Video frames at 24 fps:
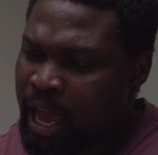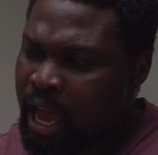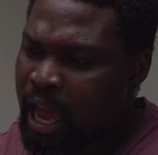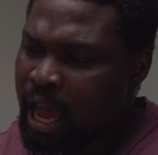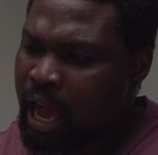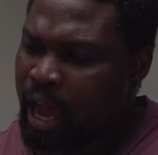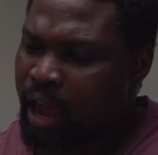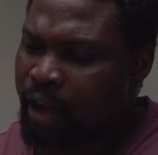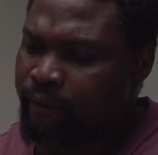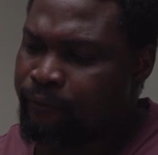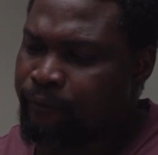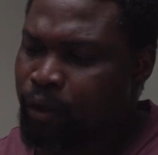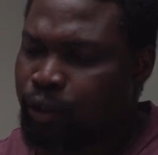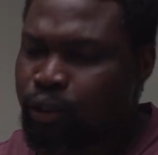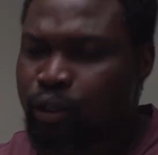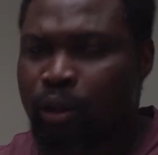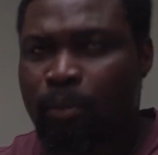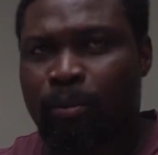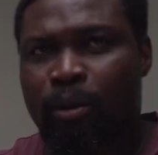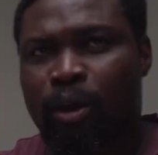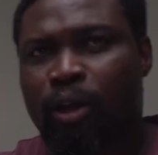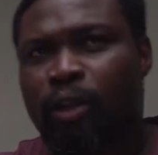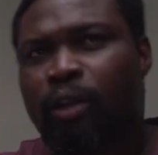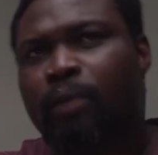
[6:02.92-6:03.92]
For
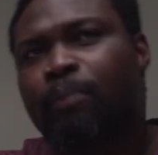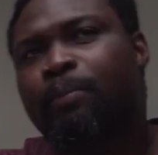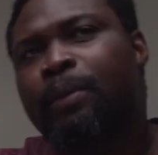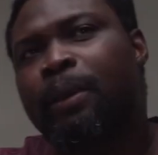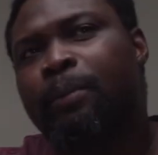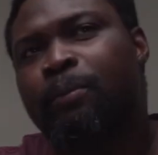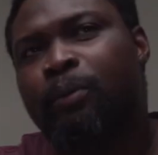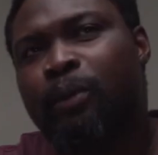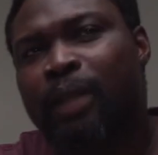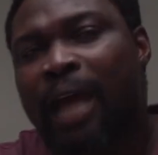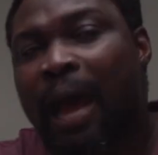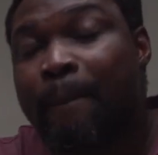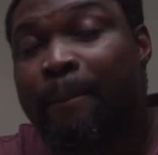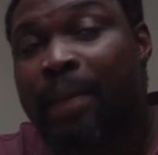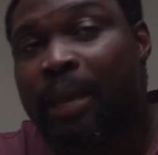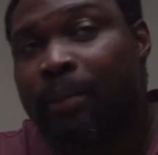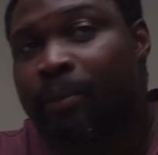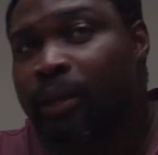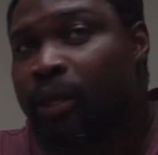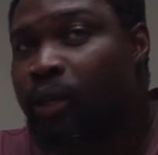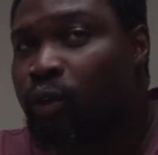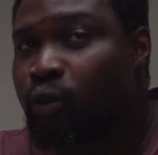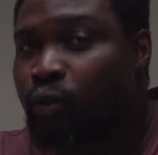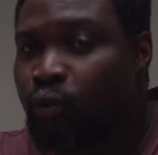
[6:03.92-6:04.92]
some other people, that may
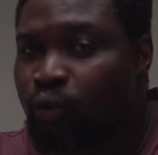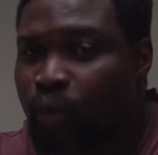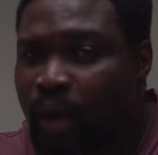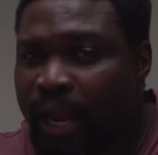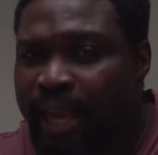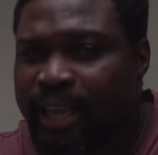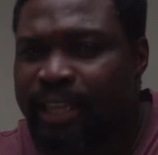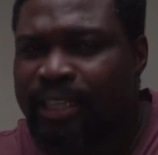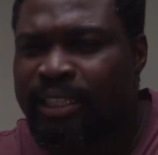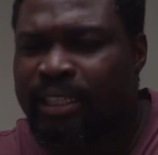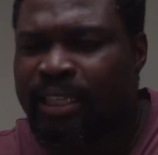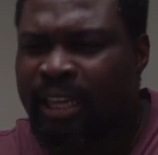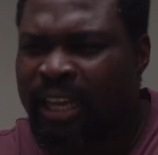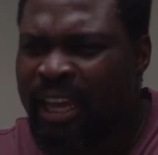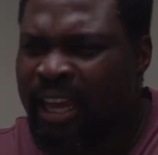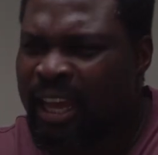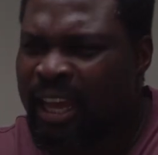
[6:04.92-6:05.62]
be great.